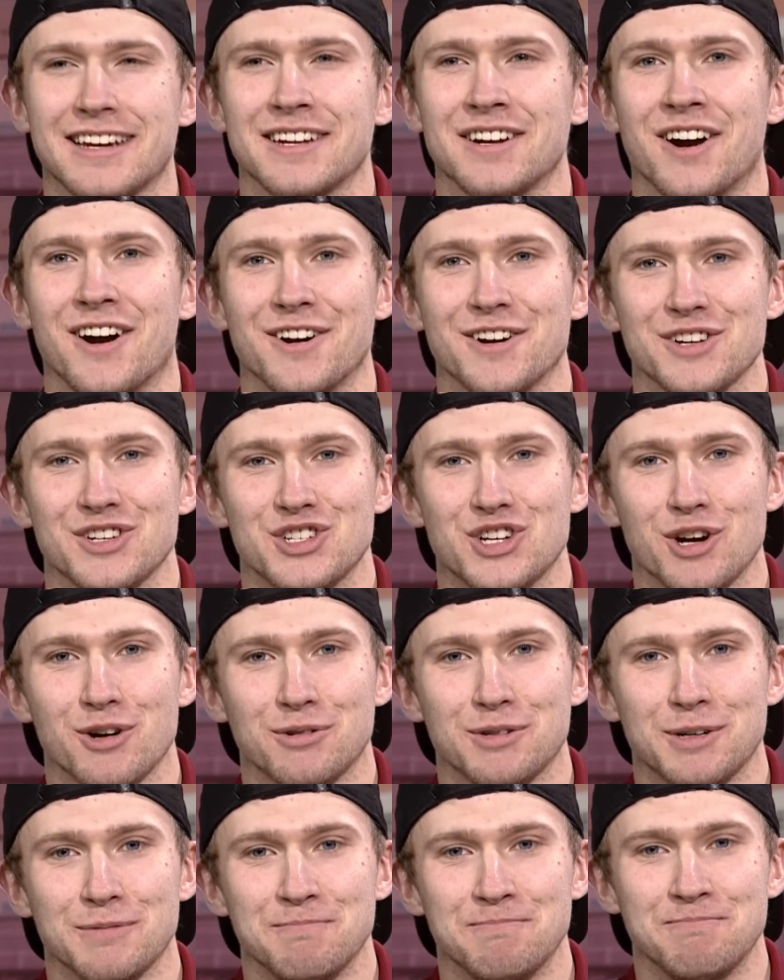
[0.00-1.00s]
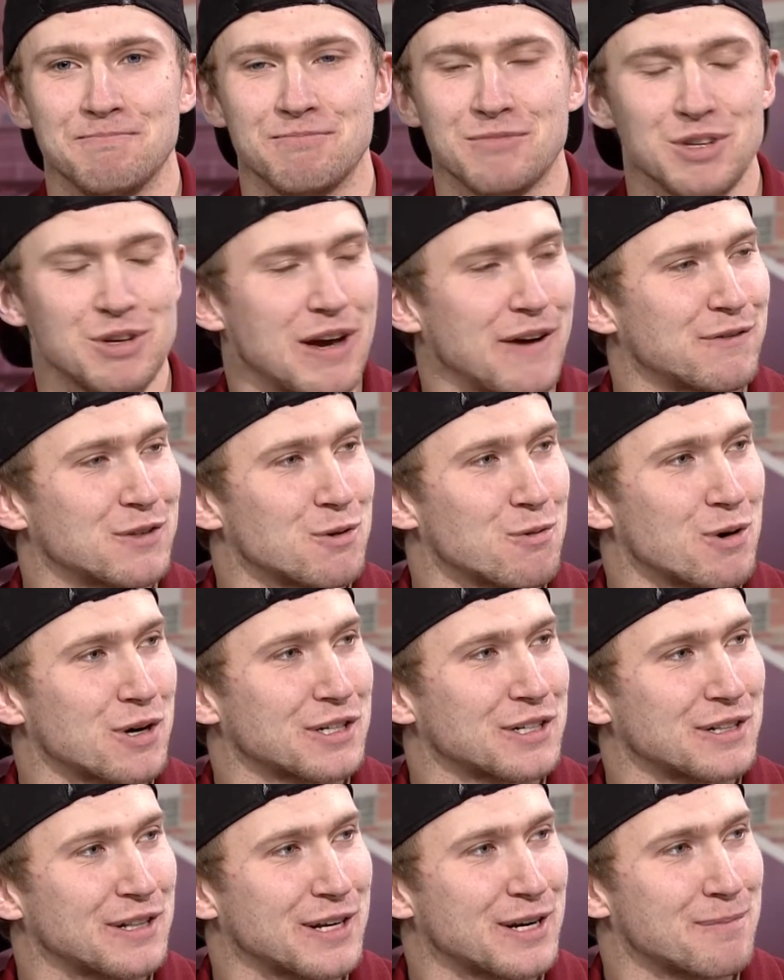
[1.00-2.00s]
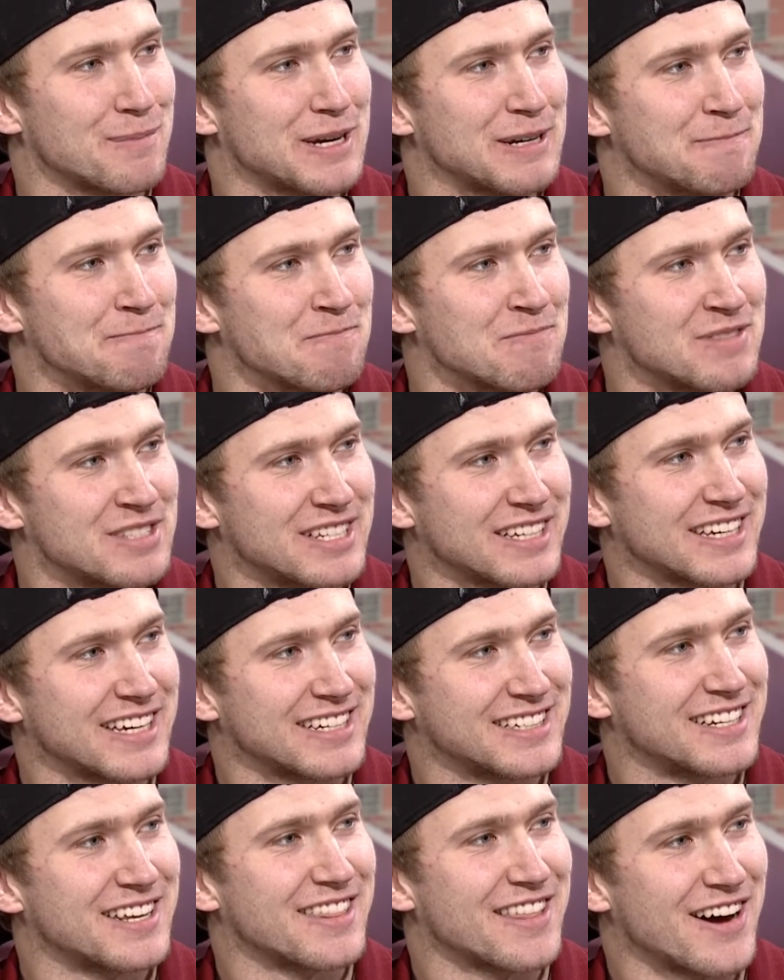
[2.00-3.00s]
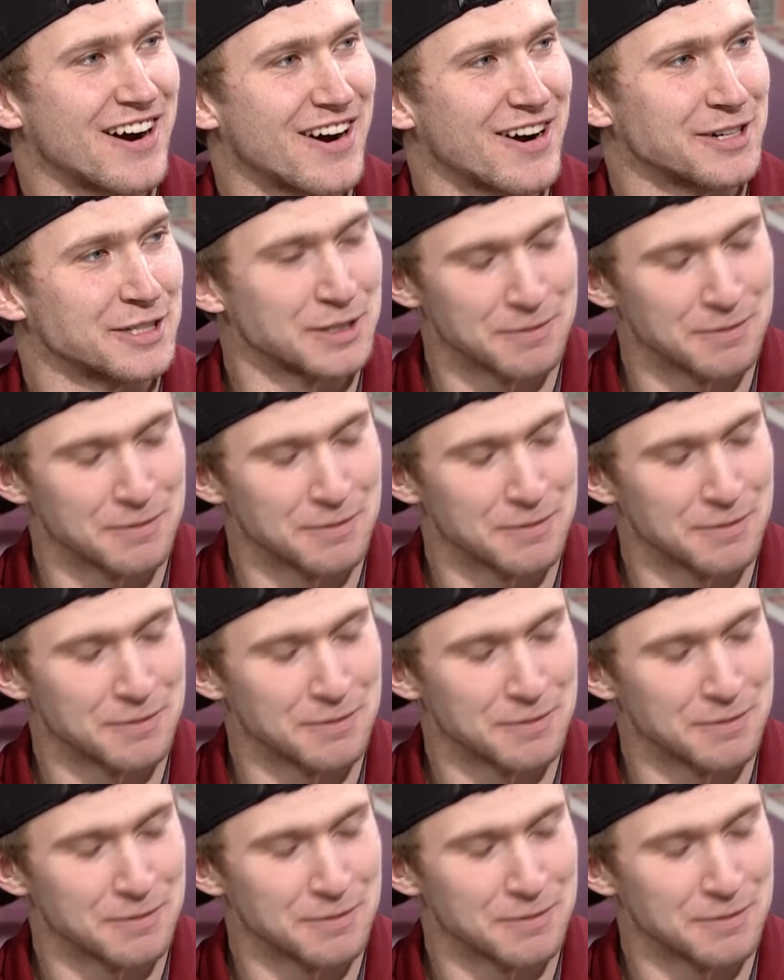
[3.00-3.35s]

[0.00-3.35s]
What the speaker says: an artichoke. You have to work a little bit to get to the heart.